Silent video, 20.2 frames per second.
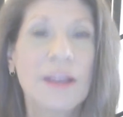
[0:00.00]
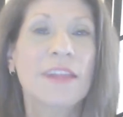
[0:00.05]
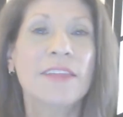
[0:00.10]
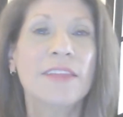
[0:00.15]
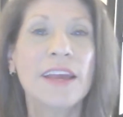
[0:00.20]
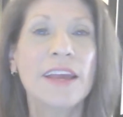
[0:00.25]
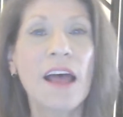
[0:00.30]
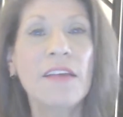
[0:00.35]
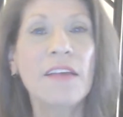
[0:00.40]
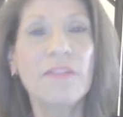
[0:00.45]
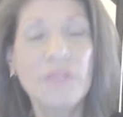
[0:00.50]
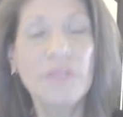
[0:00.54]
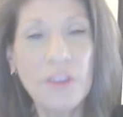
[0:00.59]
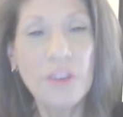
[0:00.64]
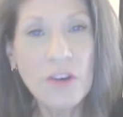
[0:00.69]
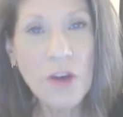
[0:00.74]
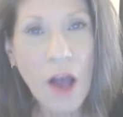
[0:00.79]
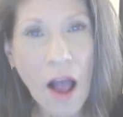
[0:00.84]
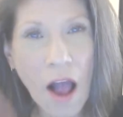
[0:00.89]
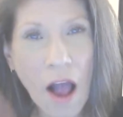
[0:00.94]
They have to
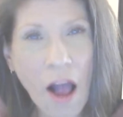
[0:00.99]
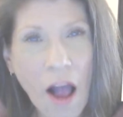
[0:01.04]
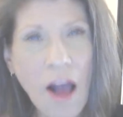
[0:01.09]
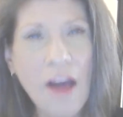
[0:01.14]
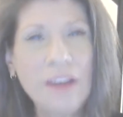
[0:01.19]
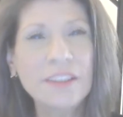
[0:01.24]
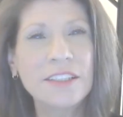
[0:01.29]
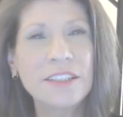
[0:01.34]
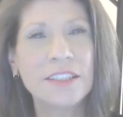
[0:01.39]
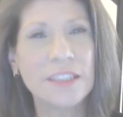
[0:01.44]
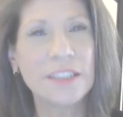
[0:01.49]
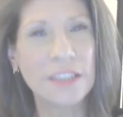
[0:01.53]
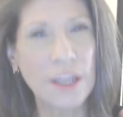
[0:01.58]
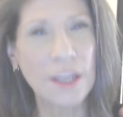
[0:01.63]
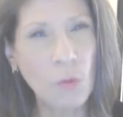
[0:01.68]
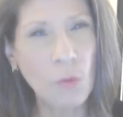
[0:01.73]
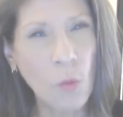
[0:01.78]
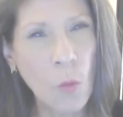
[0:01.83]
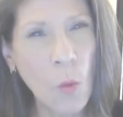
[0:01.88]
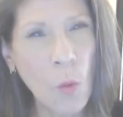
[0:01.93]
constantly
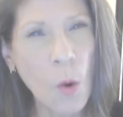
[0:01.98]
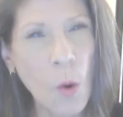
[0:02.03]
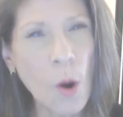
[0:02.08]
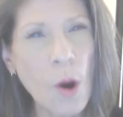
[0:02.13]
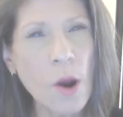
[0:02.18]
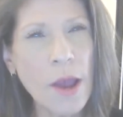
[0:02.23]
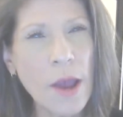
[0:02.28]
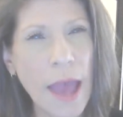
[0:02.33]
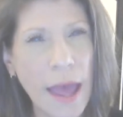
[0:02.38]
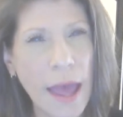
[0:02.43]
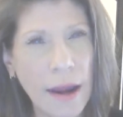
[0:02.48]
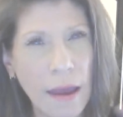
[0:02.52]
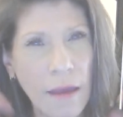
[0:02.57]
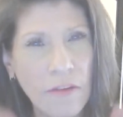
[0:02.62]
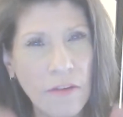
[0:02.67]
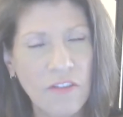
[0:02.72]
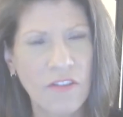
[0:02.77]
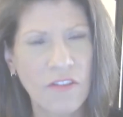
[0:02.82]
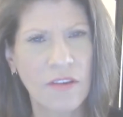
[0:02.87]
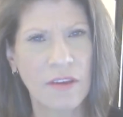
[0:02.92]
work at
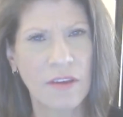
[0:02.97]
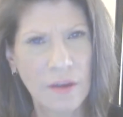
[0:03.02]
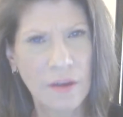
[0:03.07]
us,